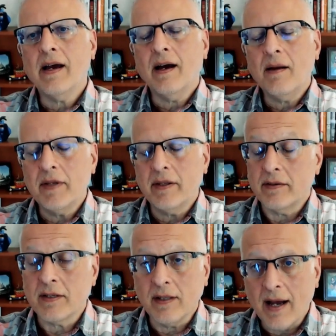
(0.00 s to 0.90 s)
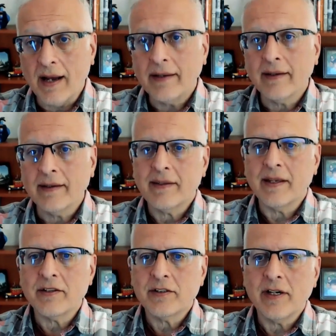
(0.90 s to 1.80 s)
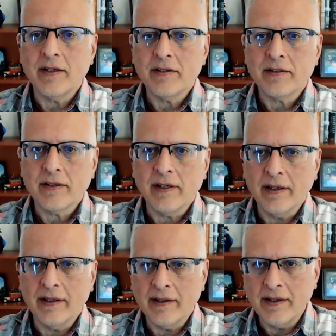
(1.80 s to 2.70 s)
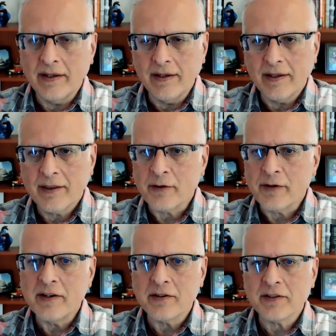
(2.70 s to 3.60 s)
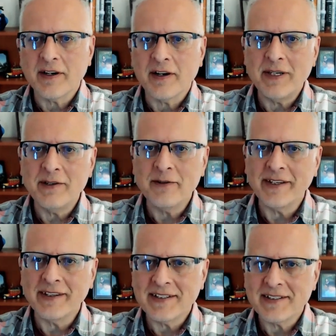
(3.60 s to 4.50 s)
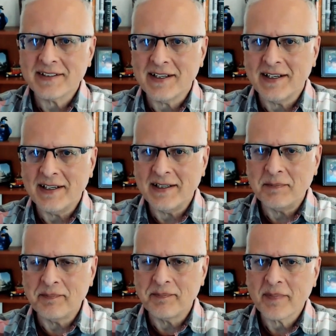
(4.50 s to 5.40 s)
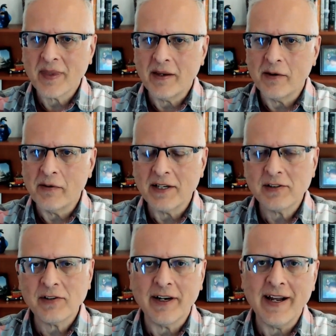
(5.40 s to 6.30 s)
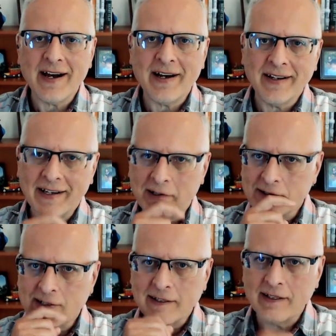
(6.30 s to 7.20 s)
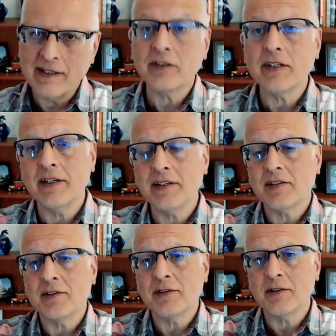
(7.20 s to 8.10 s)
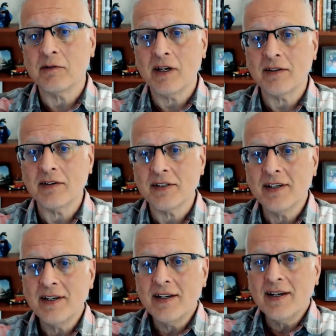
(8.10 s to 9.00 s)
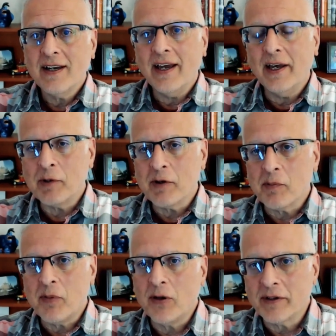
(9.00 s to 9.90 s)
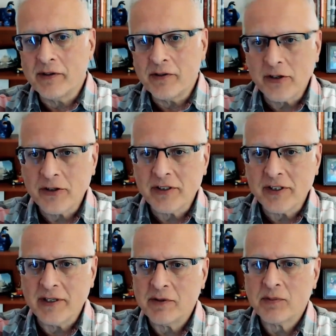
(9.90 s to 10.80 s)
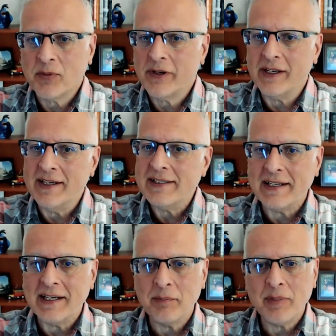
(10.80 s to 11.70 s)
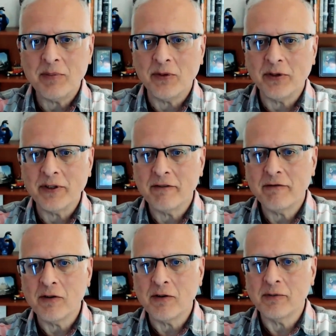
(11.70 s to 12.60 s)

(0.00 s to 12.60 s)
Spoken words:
I mean, there's a lot that's changed in the 30 years that I've been doing this. When I started out at the Eagleton Institute at Rutgers and we were polling New Jersey, it was pretty easy to get people on the phone.